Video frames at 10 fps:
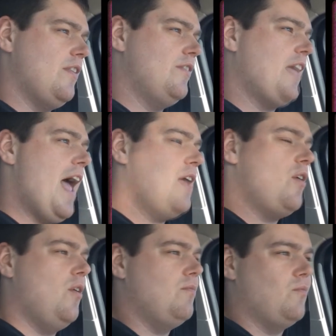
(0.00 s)
that
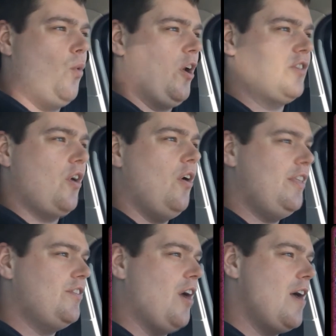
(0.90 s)
worked all
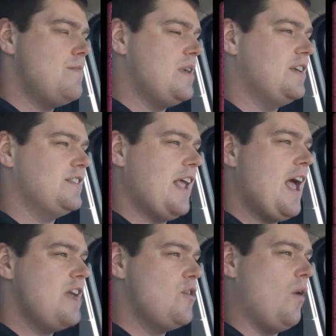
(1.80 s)
the time because they
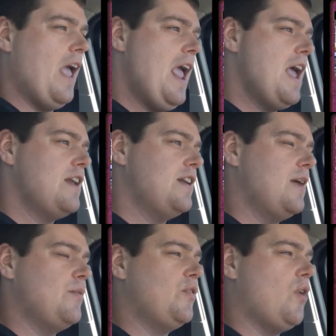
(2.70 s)
had no hand, and
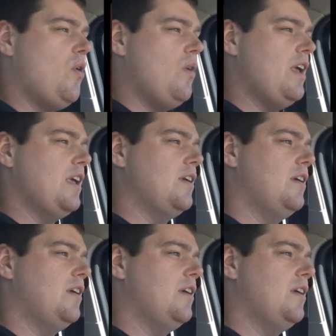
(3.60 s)
I'm throwing